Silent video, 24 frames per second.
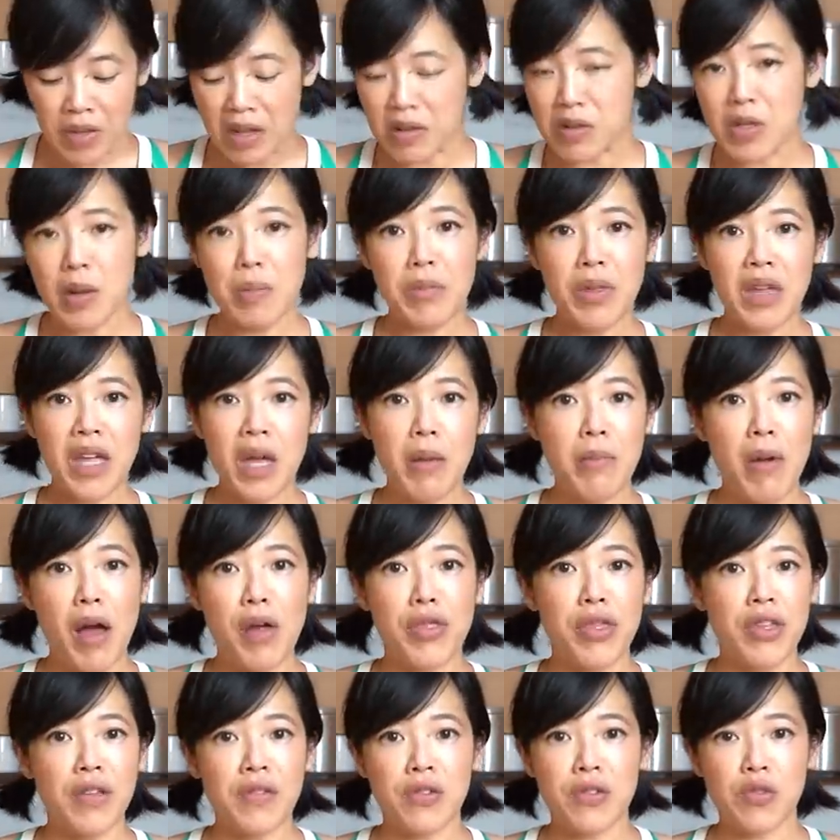Something
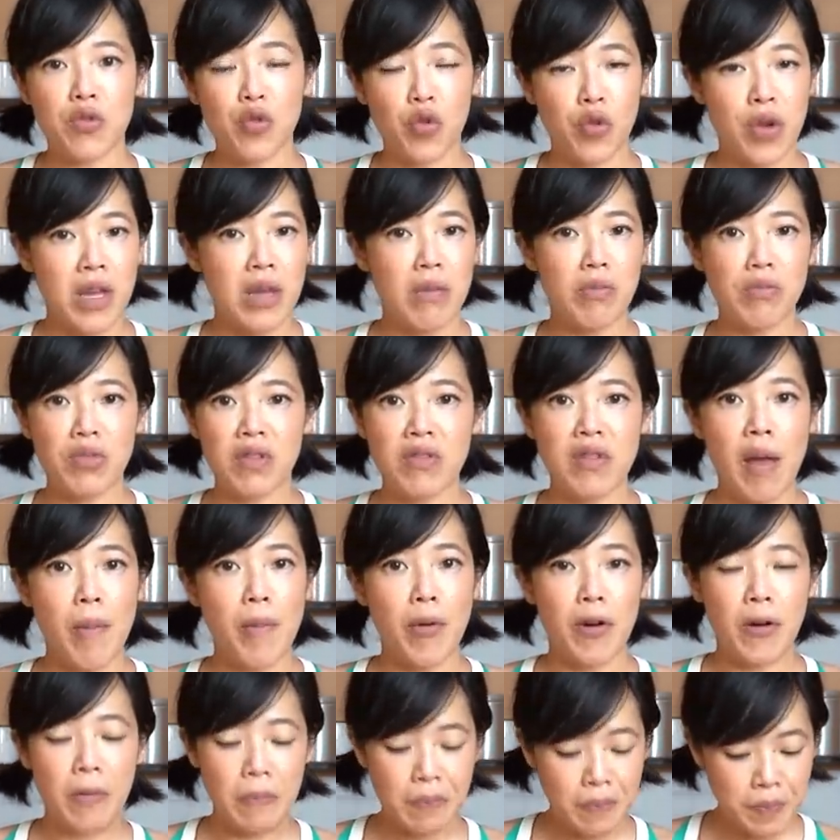about this screams
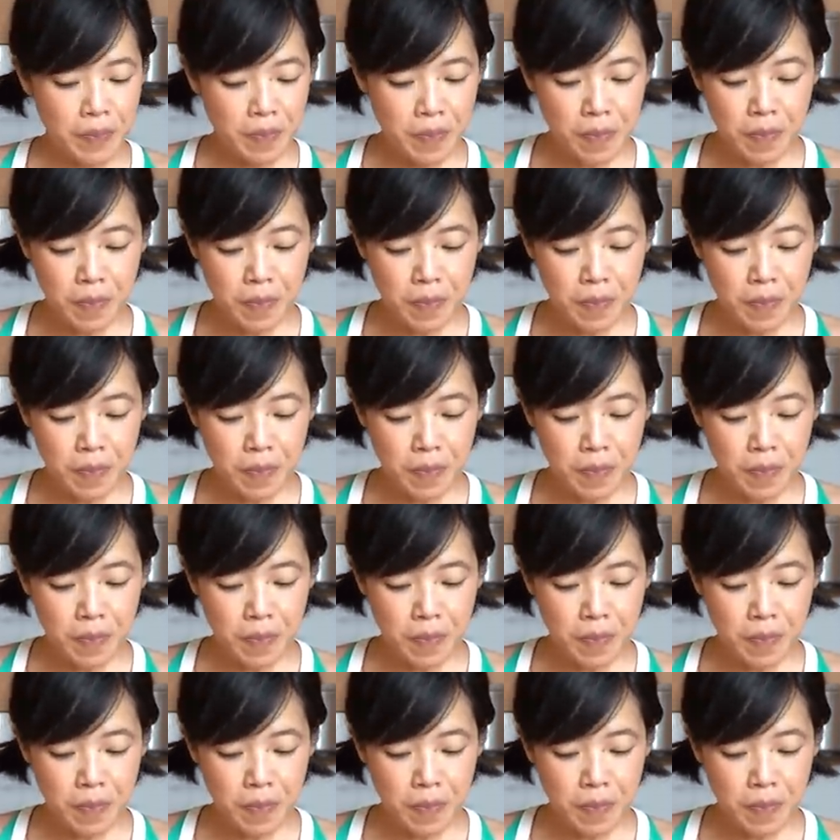summer,